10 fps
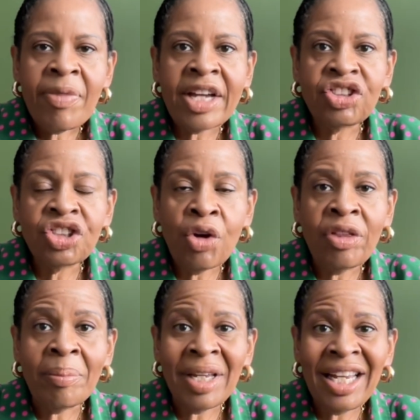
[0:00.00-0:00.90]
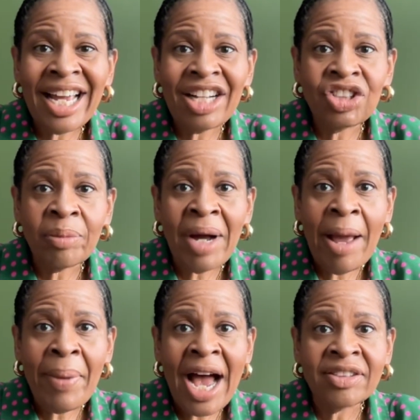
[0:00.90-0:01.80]
that showed the mini-gastric
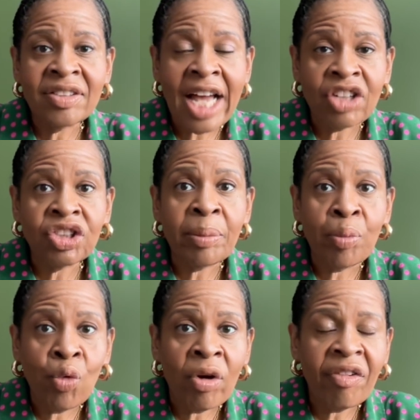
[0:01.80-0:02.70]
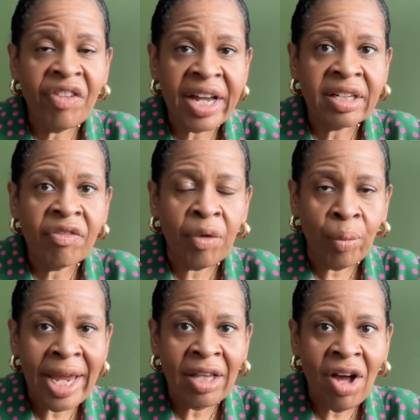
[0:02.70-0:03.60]
bypass is actually more effective for
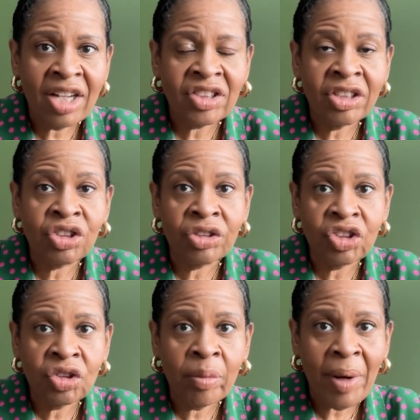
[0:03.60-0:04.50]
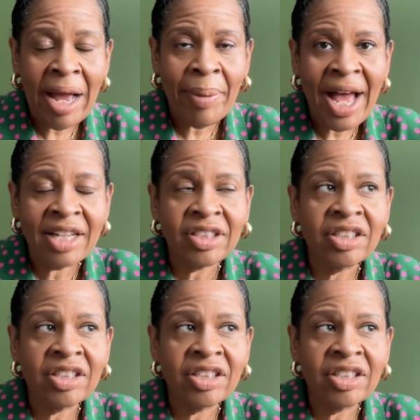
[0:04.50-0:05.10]
weight loss than the traditional bypass.